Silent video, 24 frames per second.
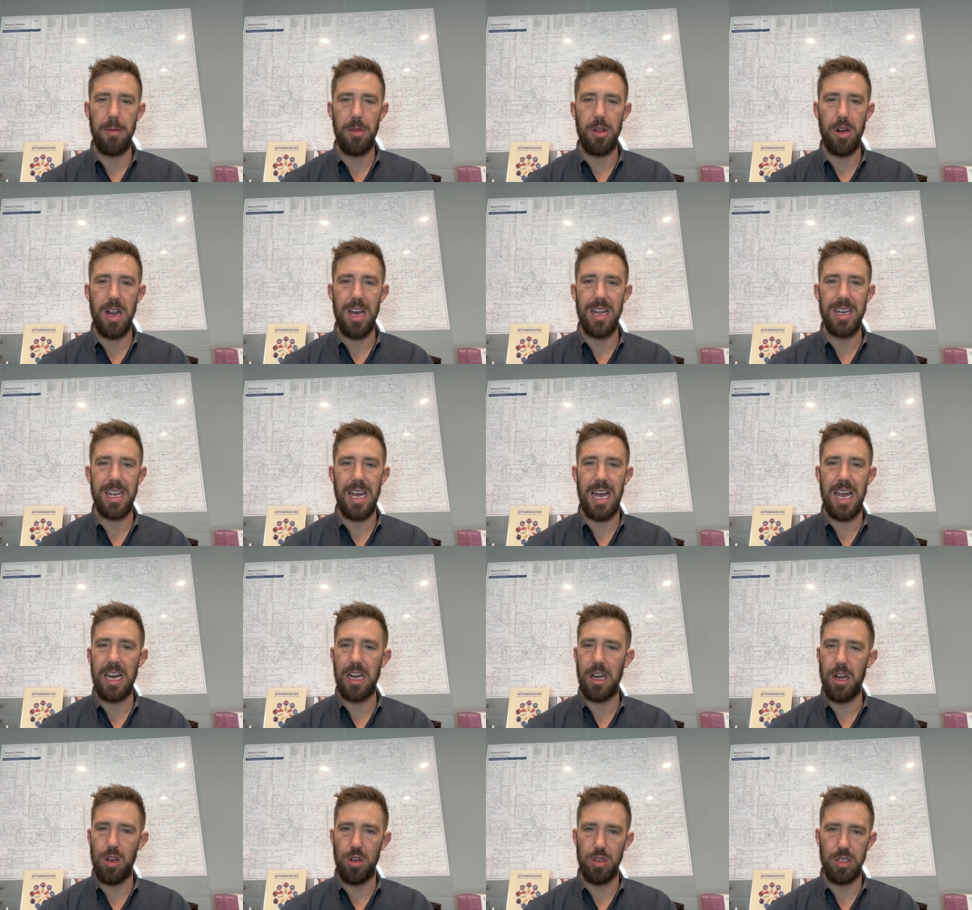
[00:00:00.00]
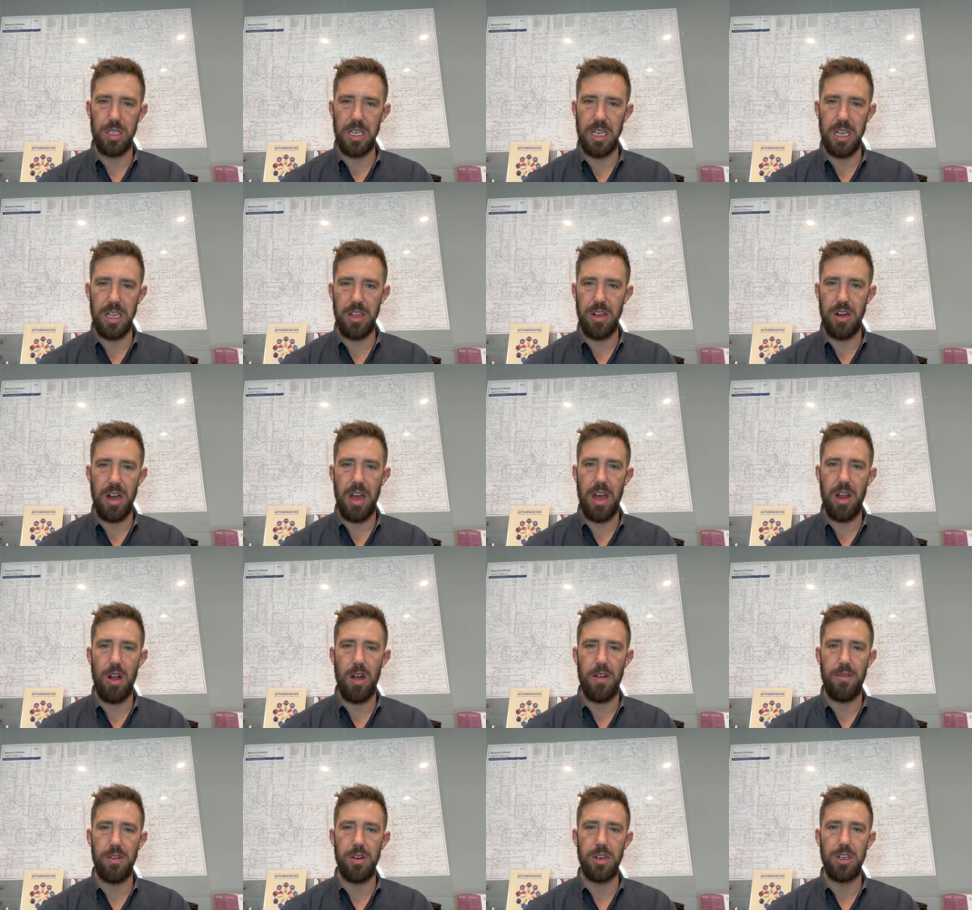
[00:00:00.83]
They're not diagnosing and they're not
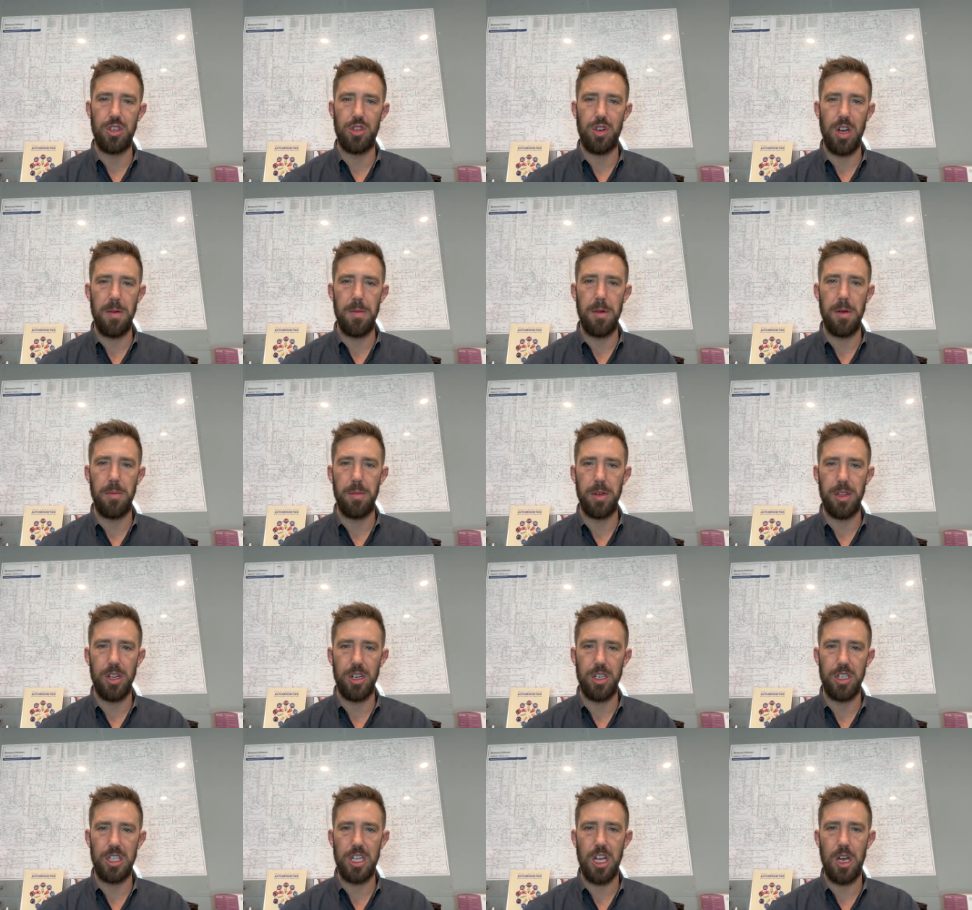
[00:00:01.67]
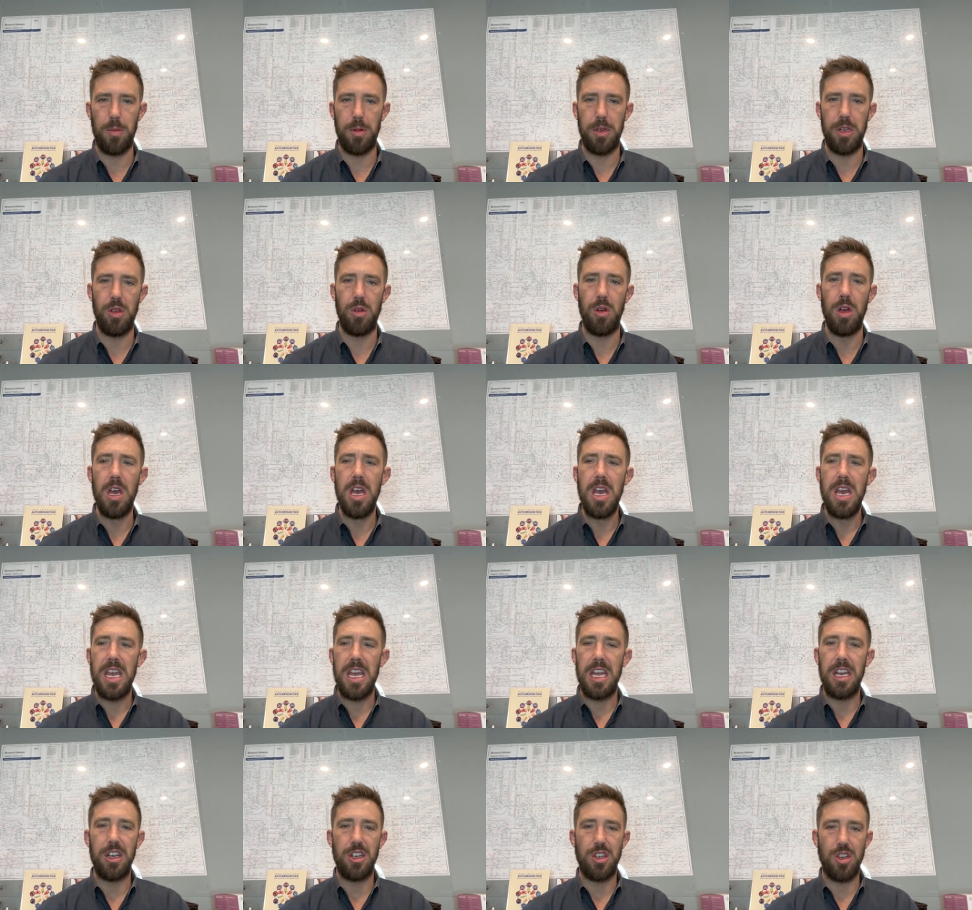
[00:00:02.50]
offering treatment, but they're just helping you
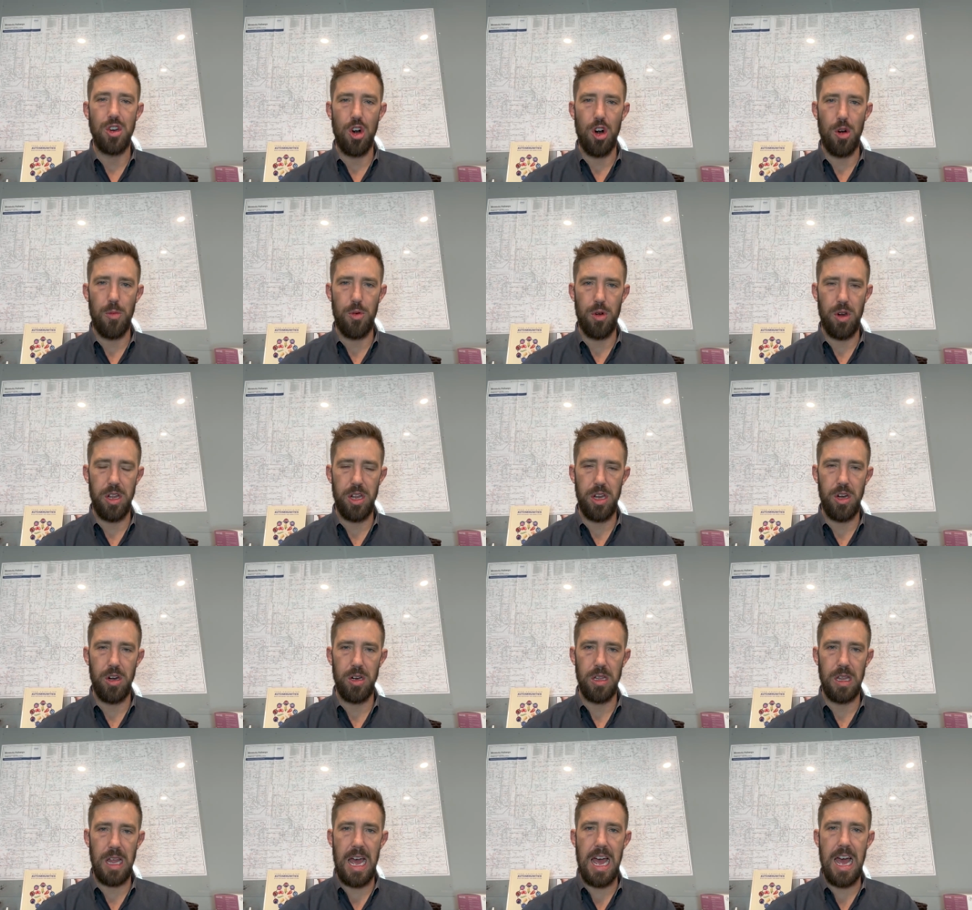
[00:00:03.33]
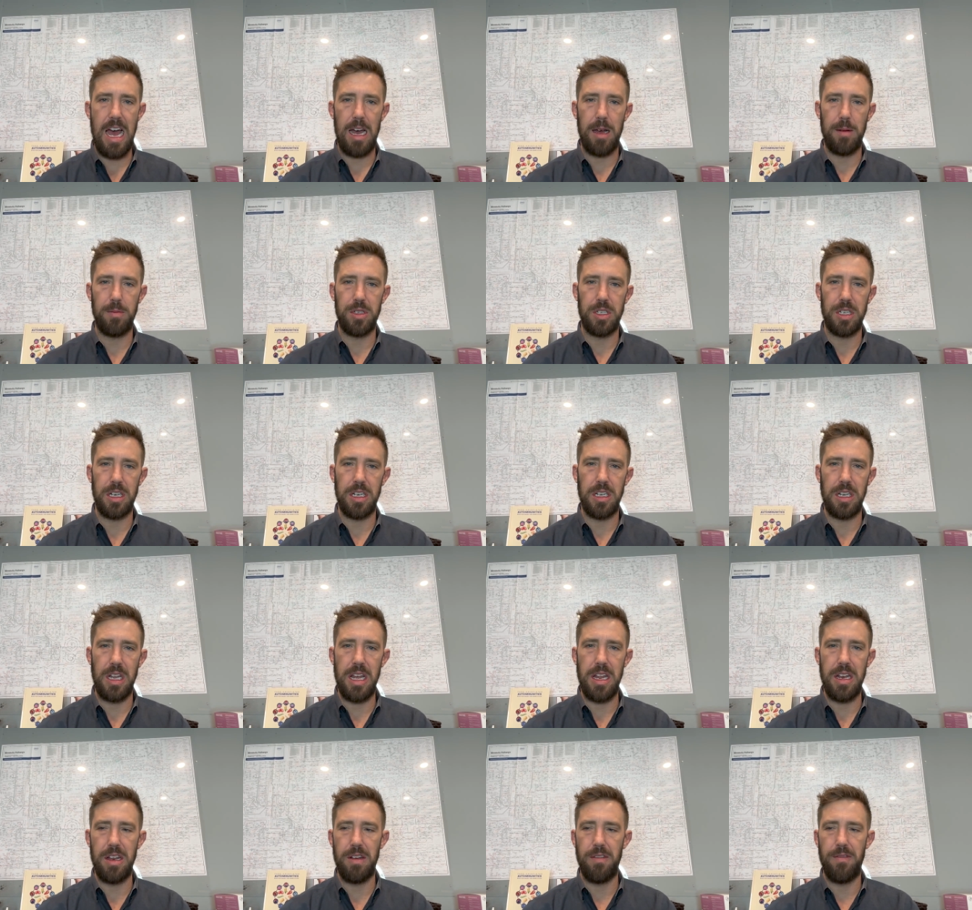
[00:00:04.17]
interpret your labs and,
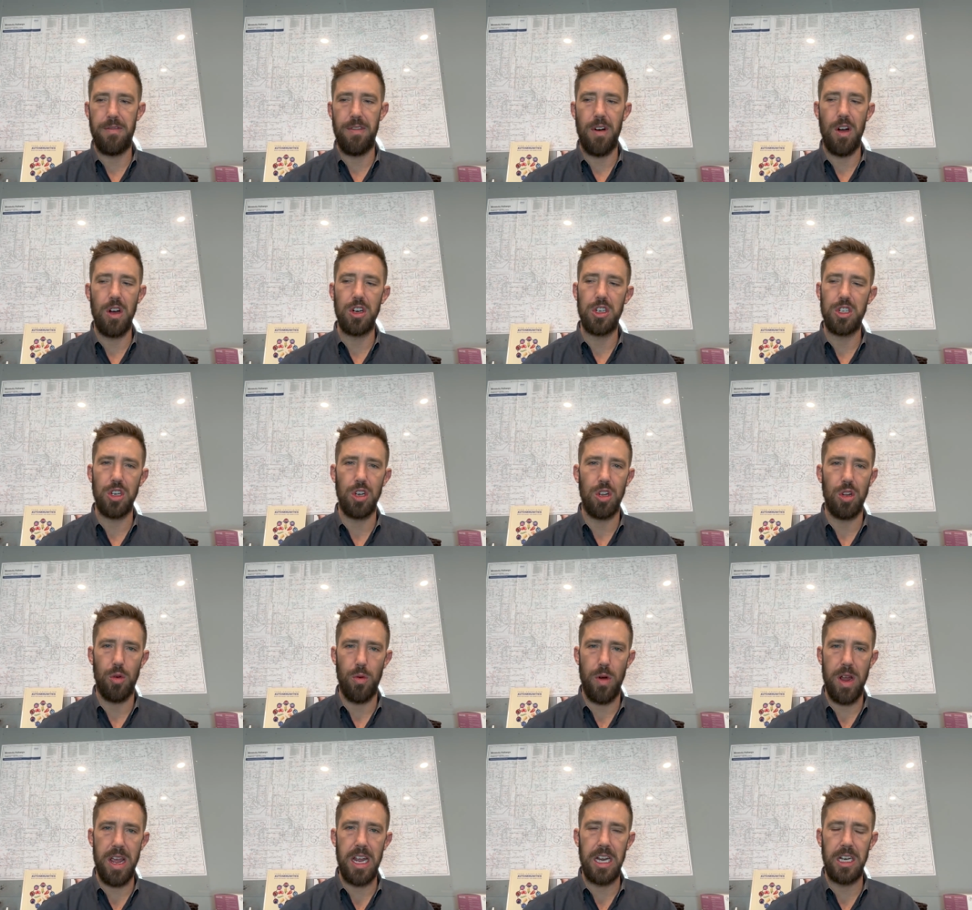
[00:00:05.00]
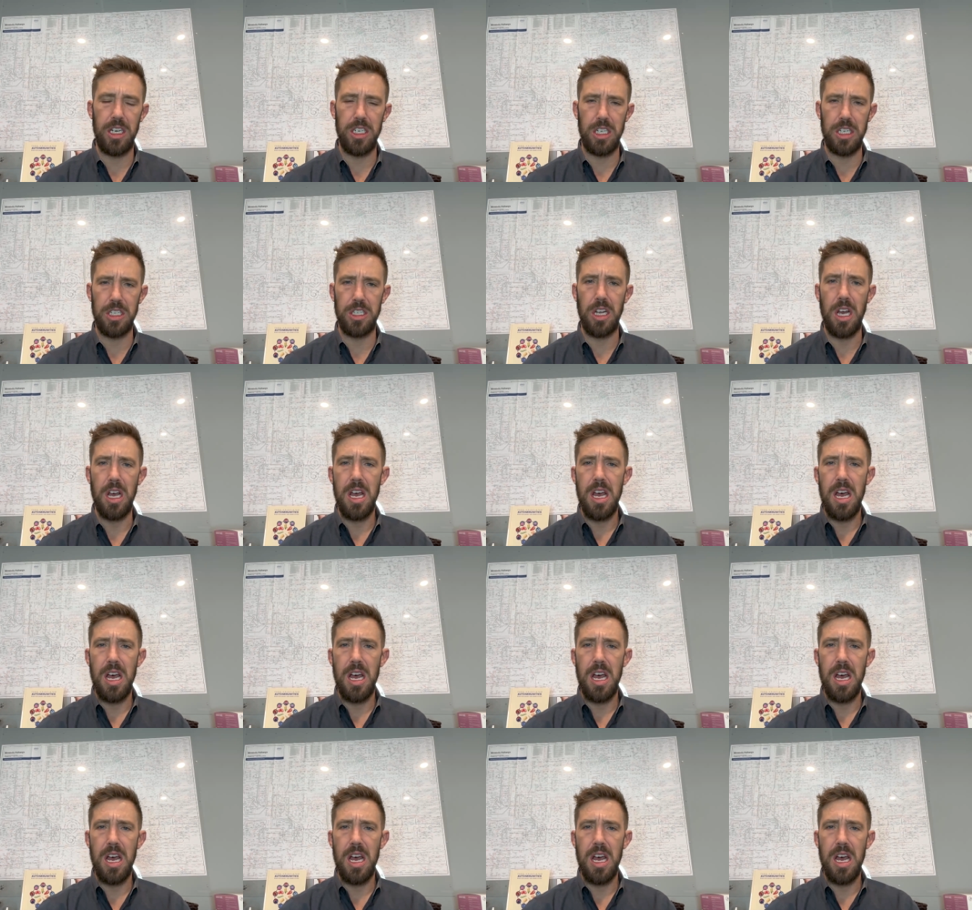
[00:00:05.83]
and in functional ranges.